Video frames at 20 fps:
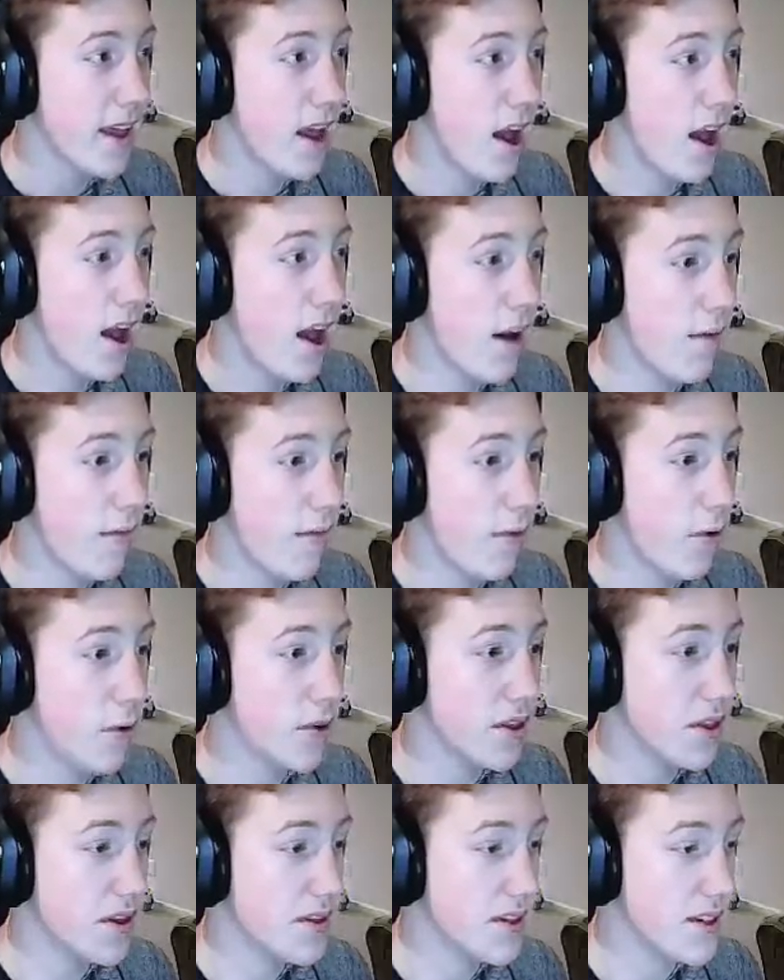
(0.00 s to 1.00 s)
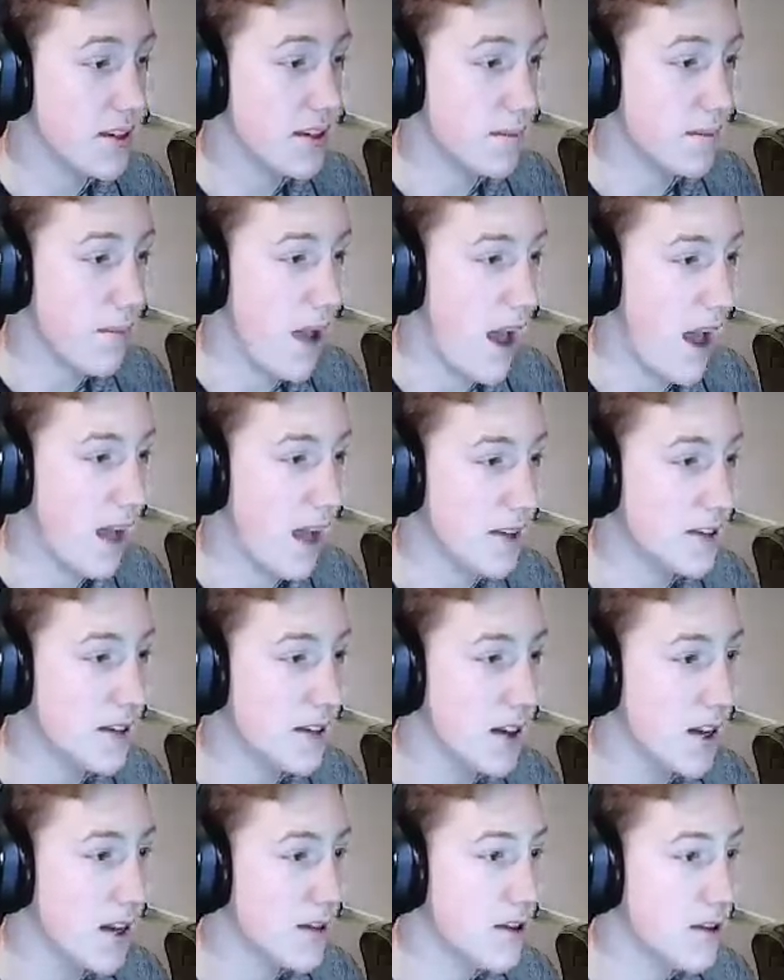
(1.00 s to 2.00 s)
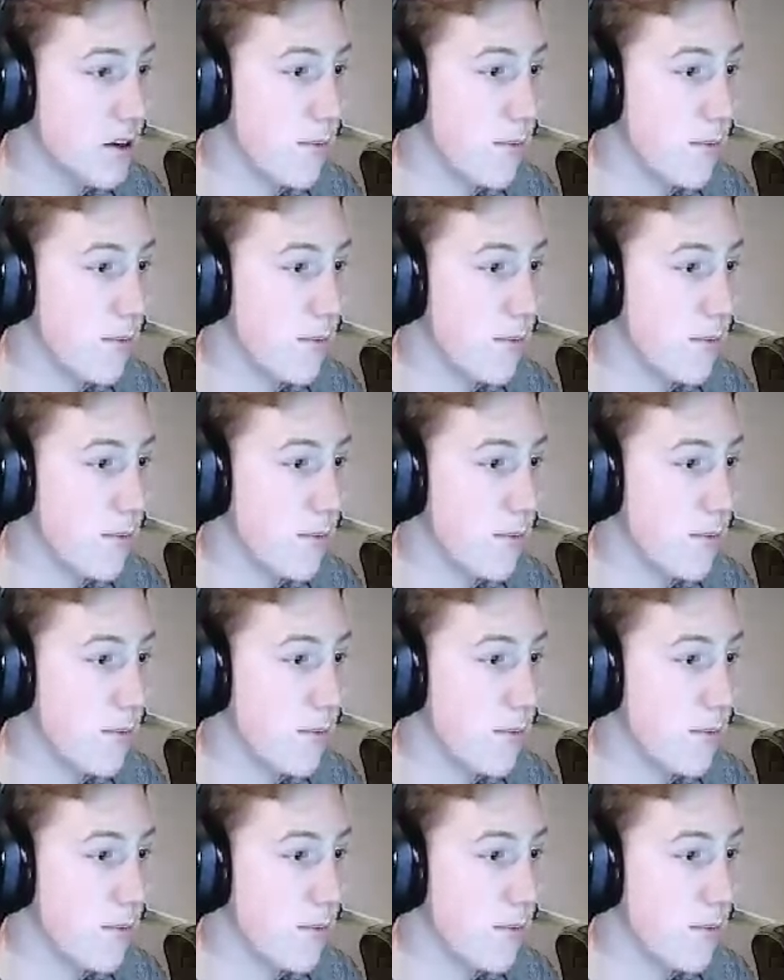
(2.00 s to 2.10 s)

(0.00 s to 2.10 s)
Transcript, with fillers: um, for the season pass. So